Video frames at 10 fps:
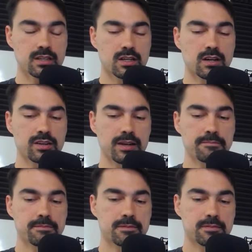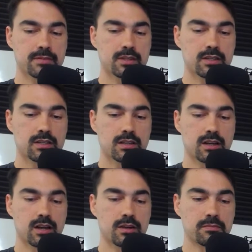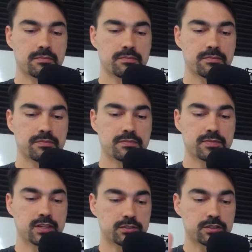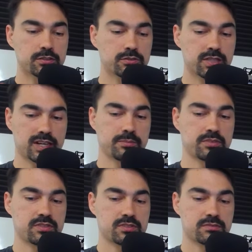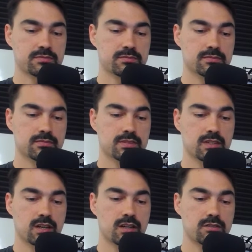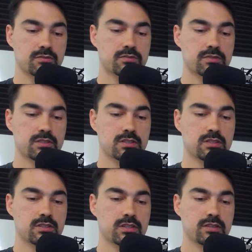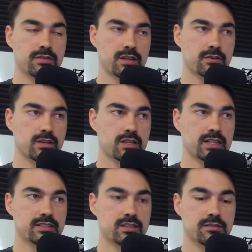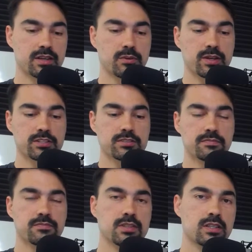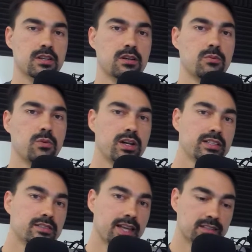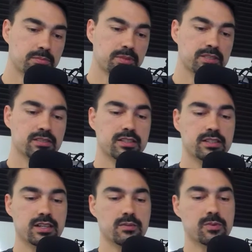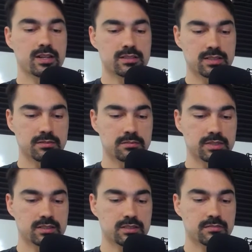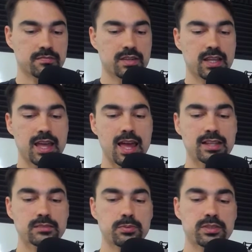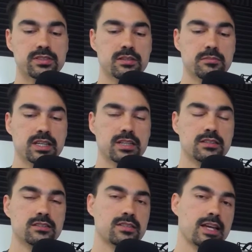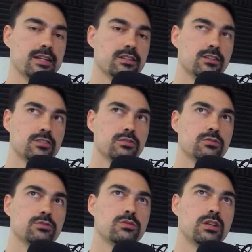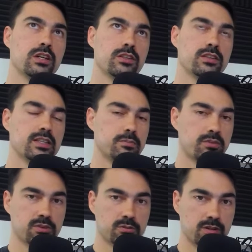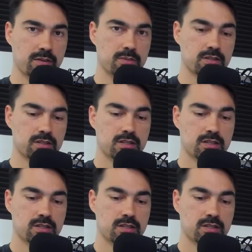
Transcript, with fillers: Okay. Um, there are two types of evalu- uh, lazy evaluation one is explicit and one is implicit. Explicit means that you, the programmer,